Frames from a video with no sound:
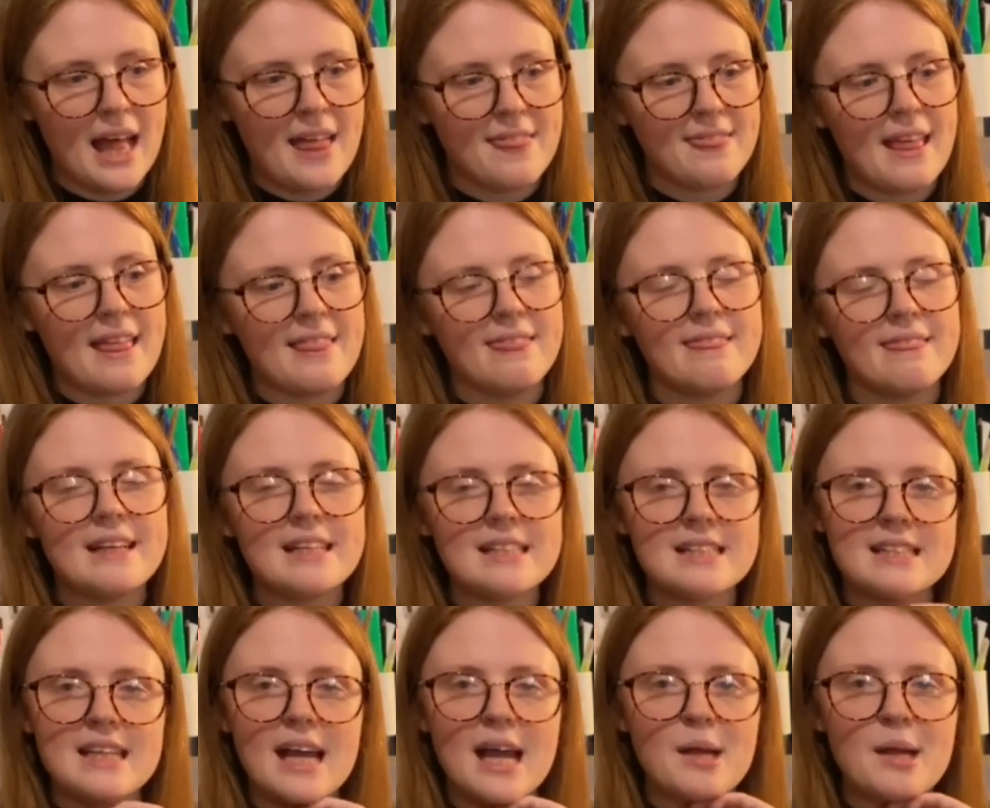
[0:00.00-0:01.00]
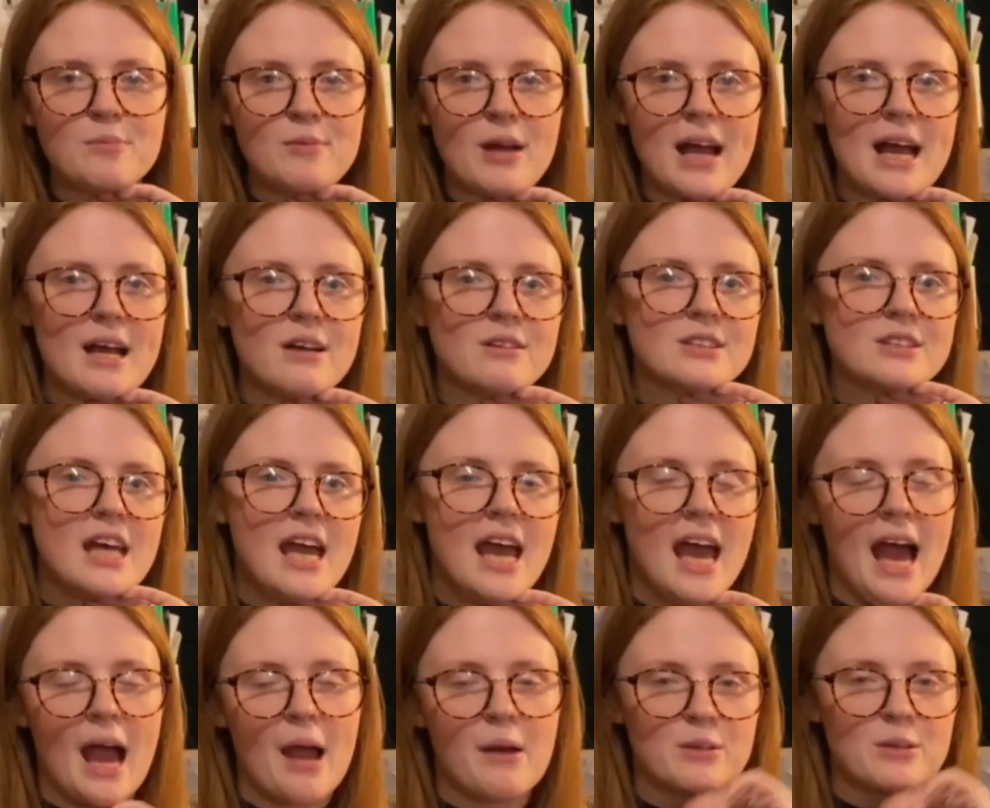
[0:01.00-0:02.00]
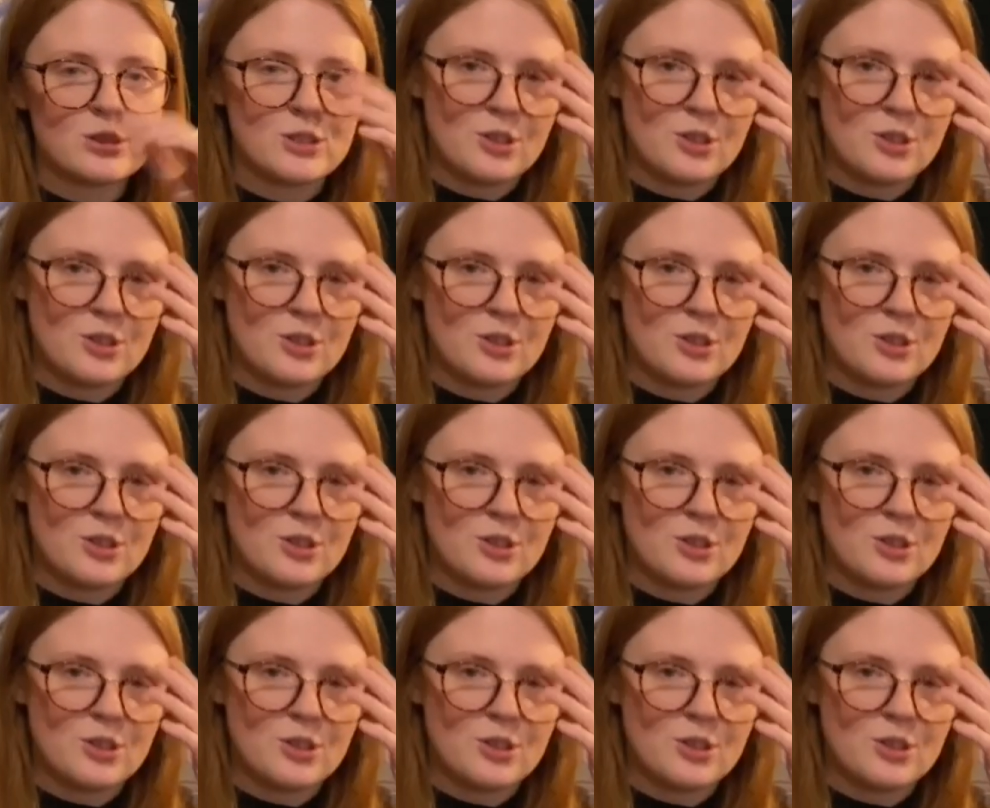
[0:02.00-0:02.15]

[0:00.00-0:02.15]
And then this time round I was